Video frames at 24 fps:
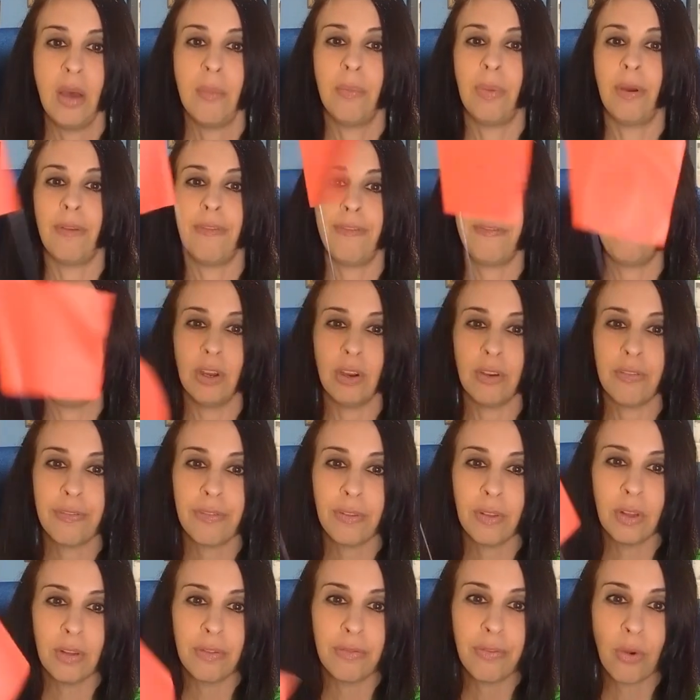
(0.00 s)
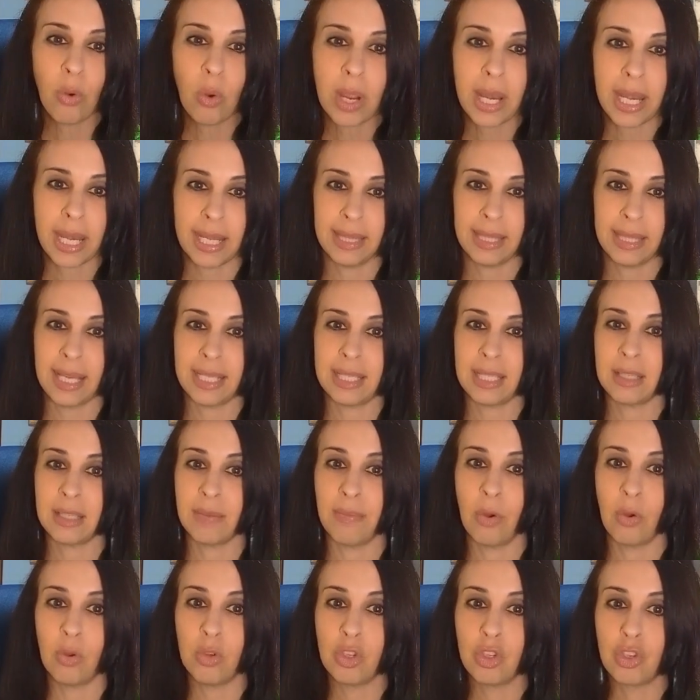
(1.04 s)
But fearful avoidant, that's the
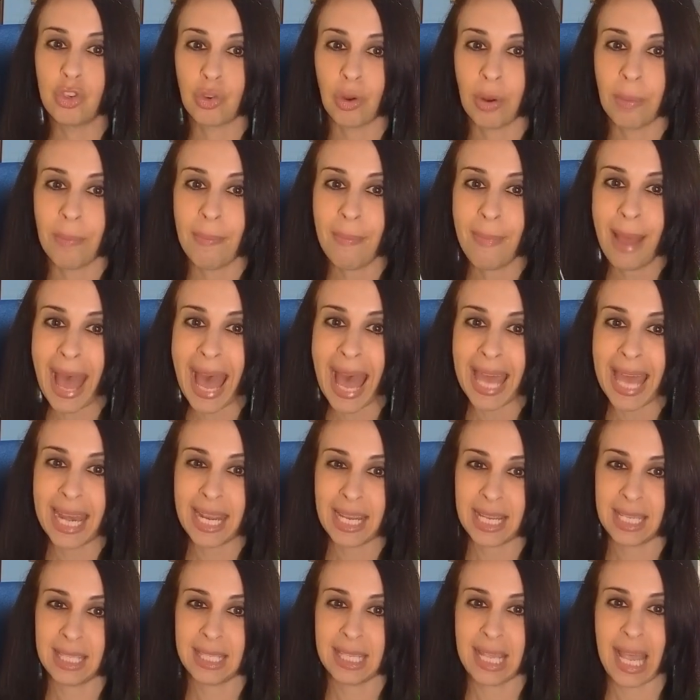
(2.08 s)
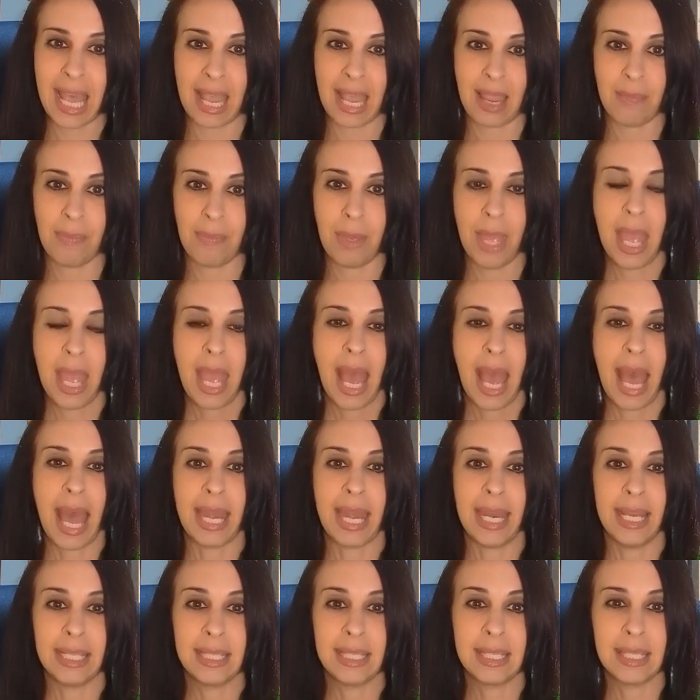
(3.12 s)
most dramatic type.
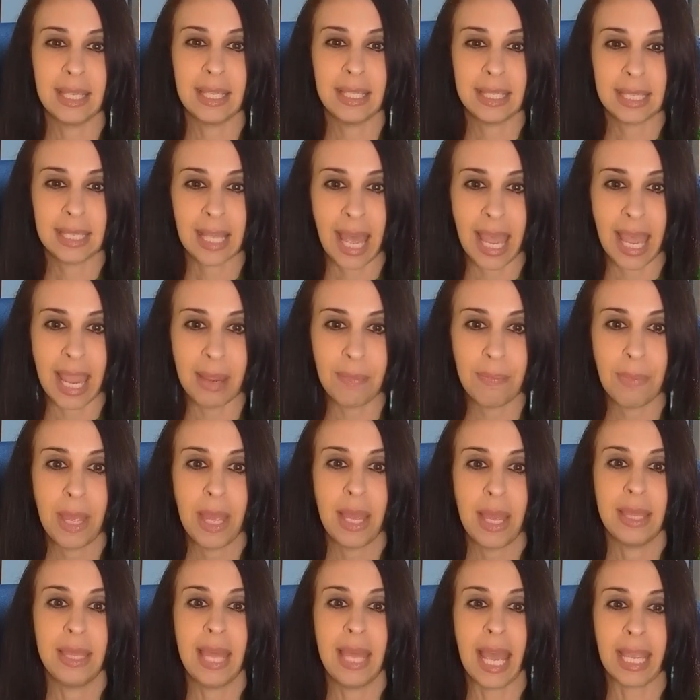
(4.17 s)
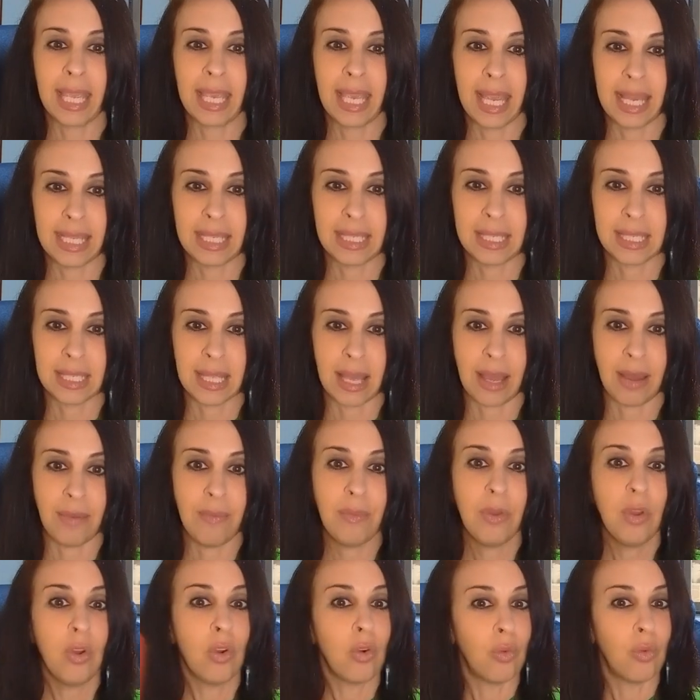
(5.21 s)
And it's the type that gets
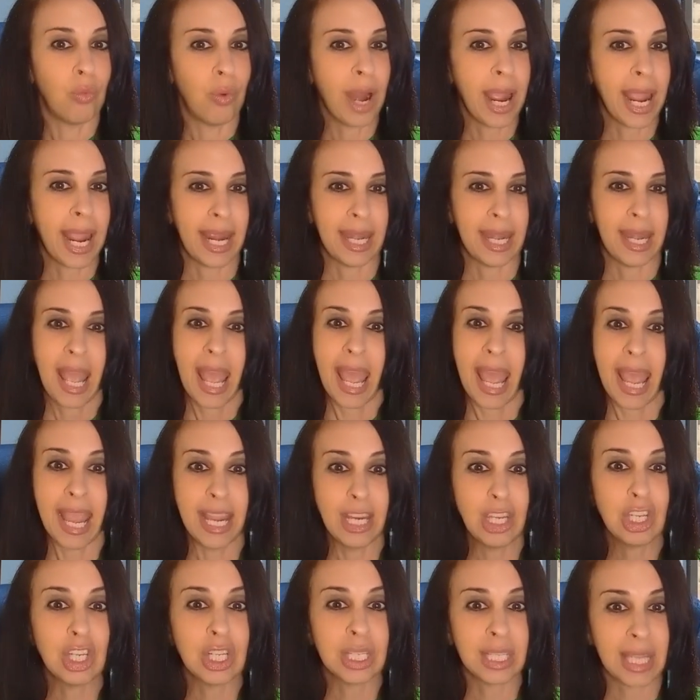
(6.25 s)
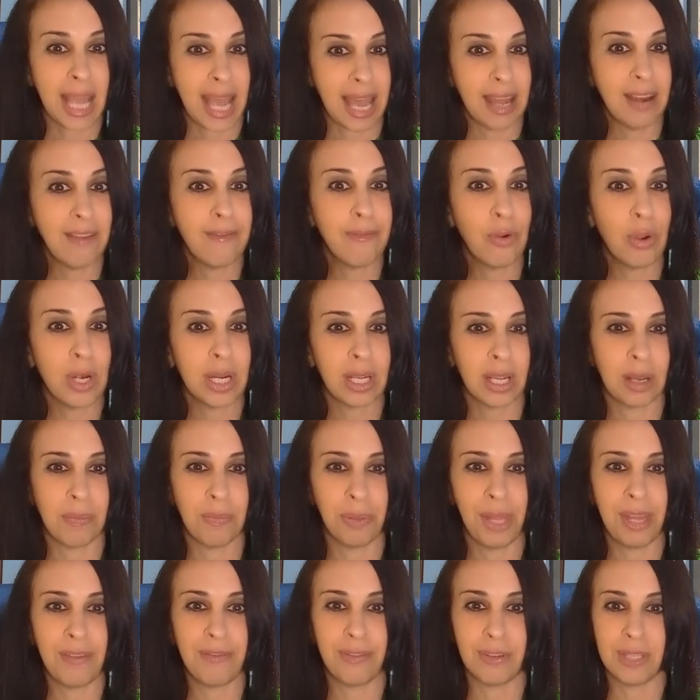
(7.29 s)
them Right. Anxious and avoidant
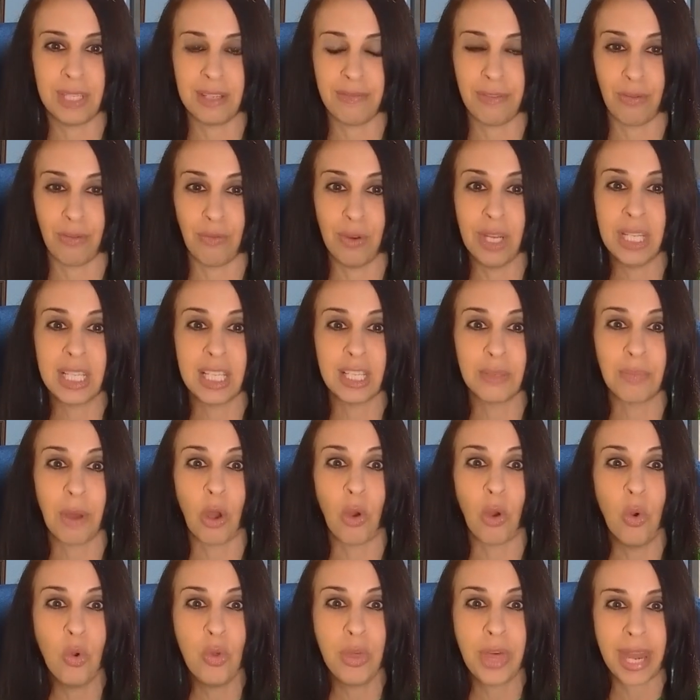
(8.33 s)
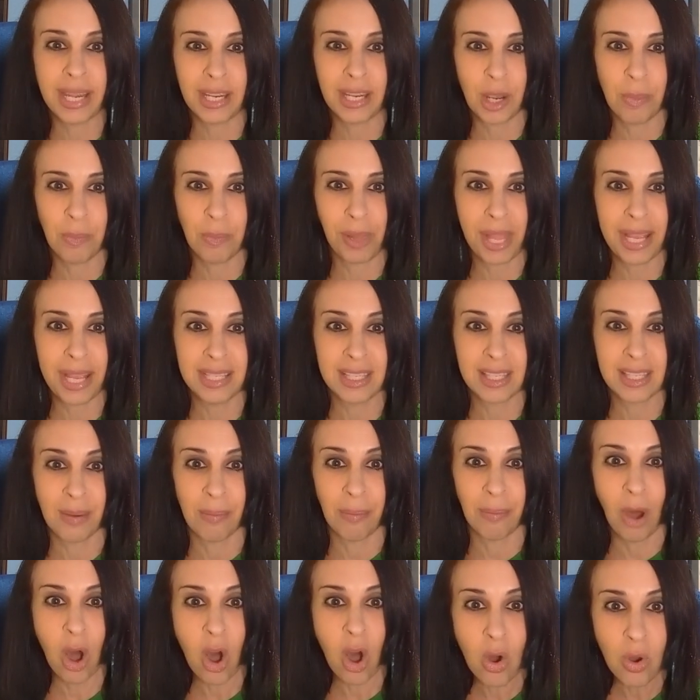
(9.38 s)
complain for different reasons, but who then complains the
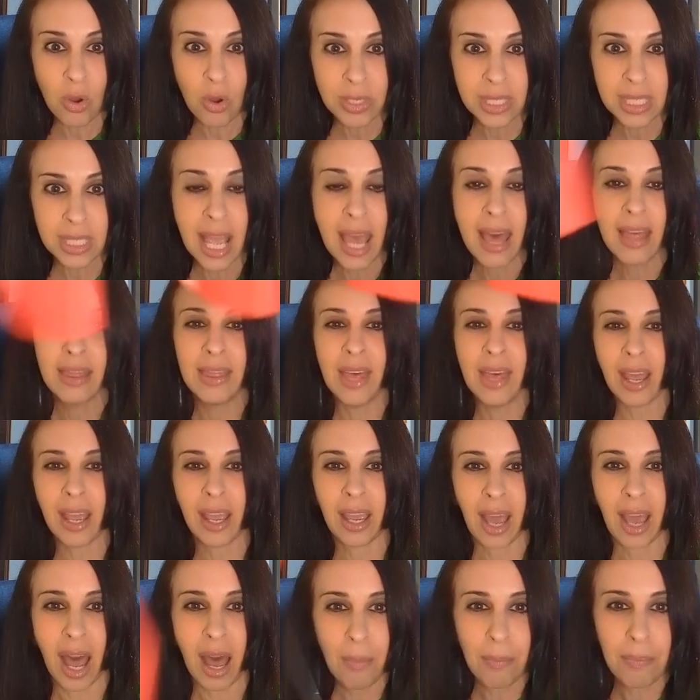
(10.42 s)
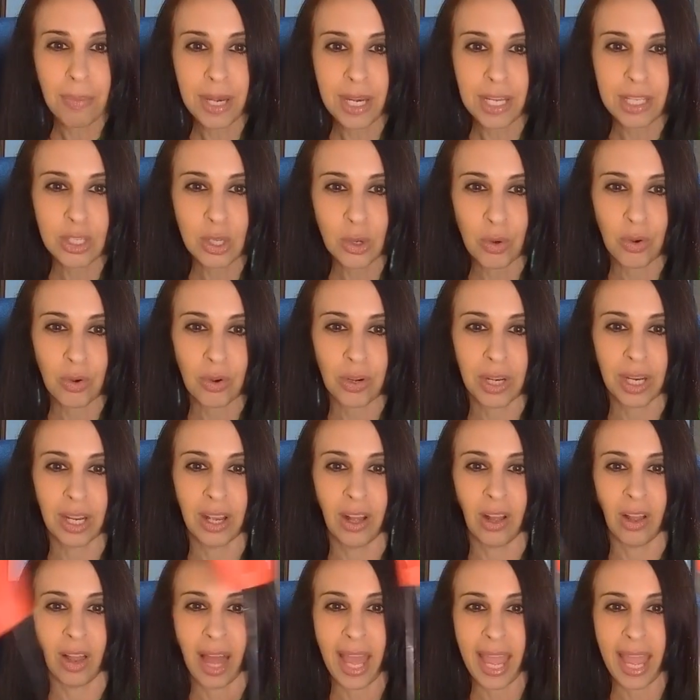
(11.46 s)
most? The
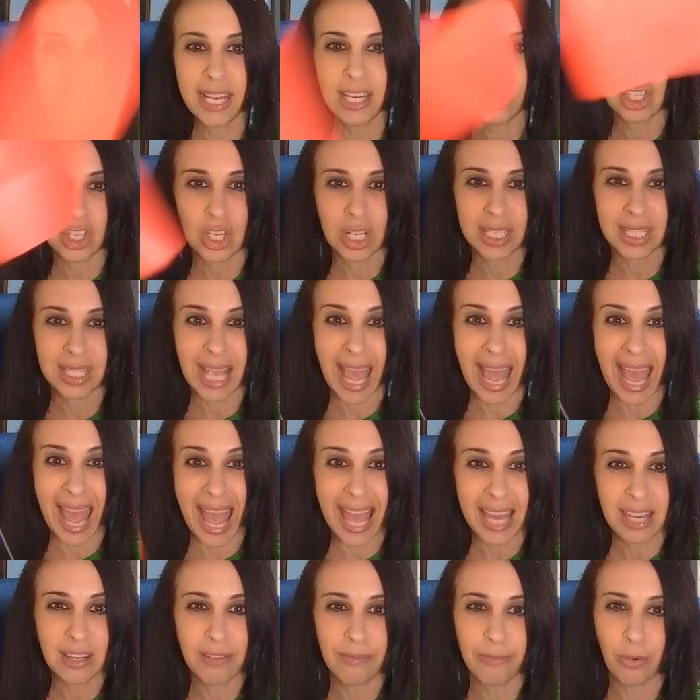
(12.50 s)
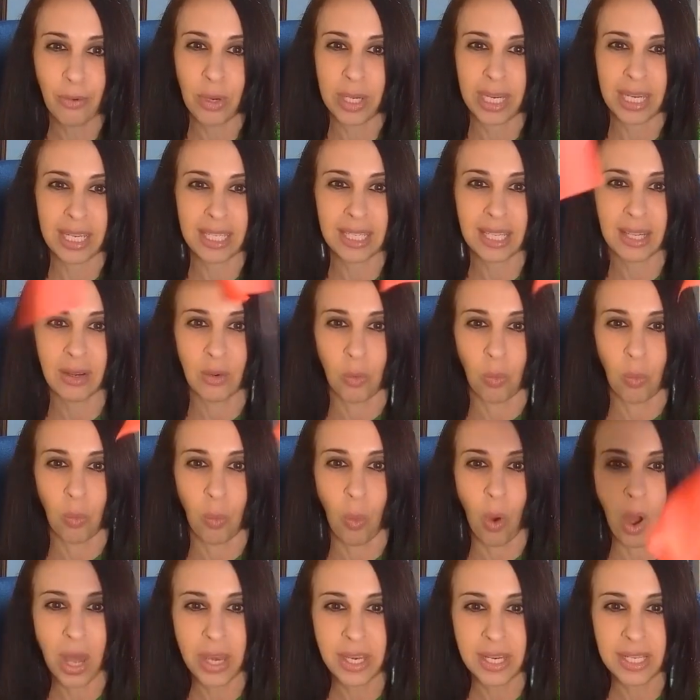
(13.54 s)
combinatorial, anxious and avoidant in
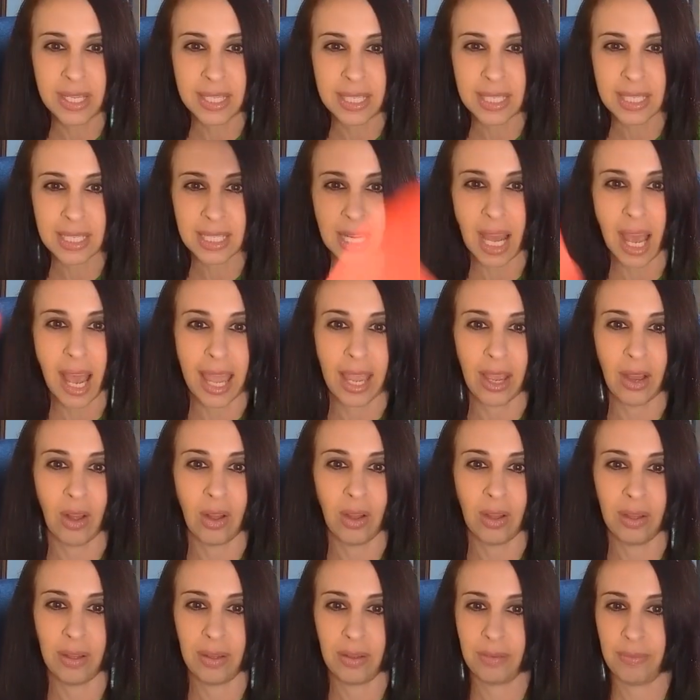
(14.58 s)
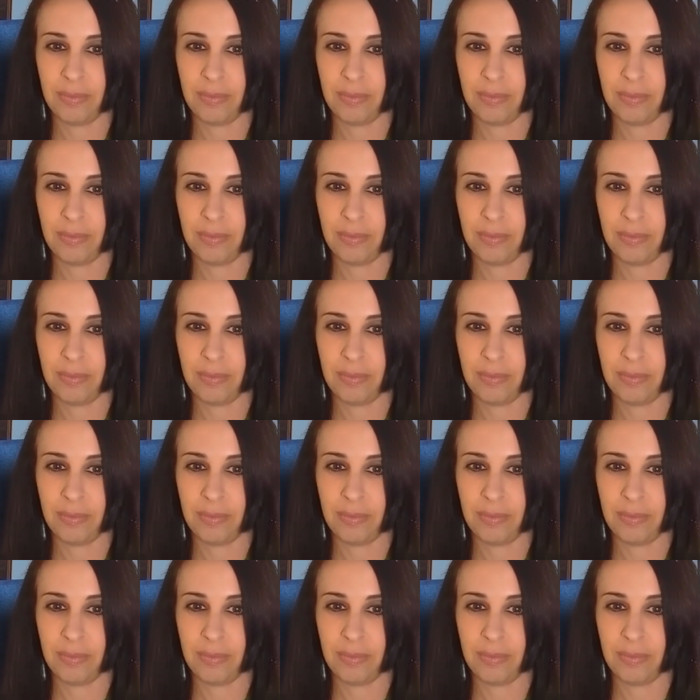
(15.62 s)
one style.